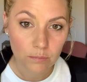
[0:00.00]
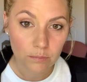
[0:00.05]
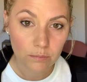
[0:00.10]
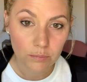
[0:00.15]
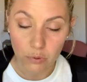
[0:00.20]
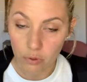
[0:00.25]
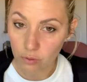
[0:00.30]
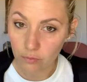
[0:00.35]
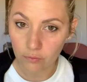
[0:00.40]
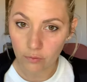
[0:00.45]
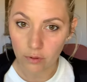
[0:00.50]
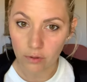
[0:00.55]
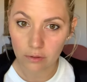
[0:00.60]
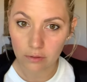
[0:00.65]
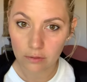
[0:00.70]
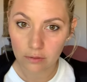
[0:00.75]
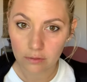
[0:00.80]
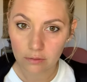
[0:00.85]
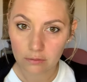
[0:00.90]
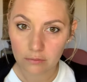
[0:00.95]
beautiful.
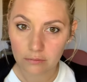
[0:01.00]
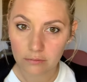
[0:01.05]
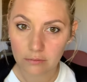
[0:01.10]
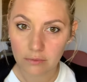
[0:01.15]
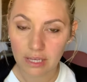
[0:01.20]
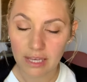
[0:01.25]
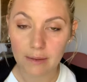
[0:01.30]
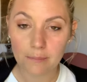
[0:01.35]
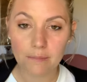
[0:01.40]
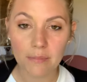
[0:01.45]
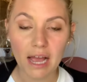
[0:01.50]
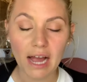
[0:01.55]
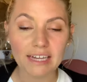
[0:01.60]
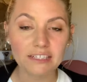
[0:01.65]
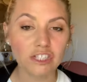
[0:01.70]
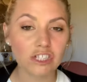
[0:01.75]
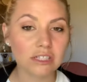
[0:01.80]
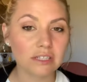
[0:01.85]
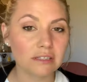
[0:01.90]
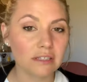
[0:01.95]
It, I
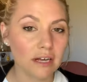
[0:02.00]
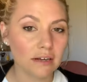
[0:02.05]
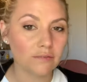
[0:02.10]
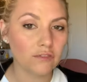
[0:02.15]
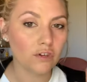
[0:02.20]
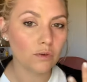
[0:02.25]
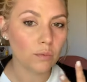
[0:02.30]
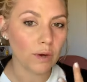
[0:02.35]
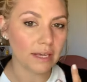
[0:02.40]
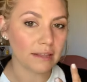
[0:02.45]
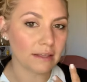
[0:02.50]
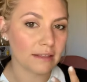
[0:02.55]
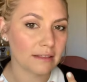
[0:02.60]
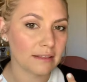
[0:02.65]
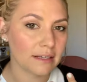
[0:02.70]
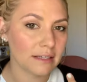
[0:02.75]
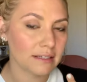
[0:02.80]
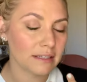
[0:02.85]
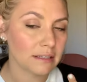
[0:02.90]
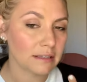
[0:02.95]
just love the way that
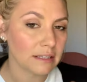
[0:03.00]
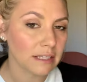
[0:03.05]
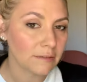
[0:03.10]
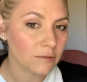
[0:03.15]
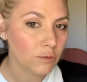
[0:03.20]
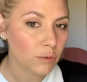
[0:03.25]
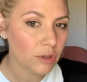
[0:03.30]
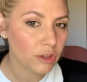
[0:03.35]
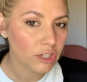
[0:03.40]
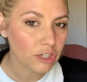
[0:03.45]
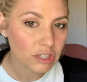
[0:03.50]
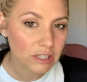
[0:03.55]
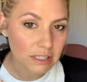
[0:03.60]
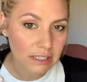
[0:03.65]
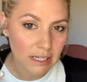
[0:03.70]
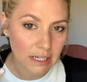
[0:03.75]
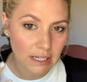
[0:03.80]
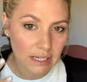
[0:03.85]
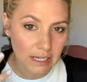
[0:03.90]
this lives with your skin.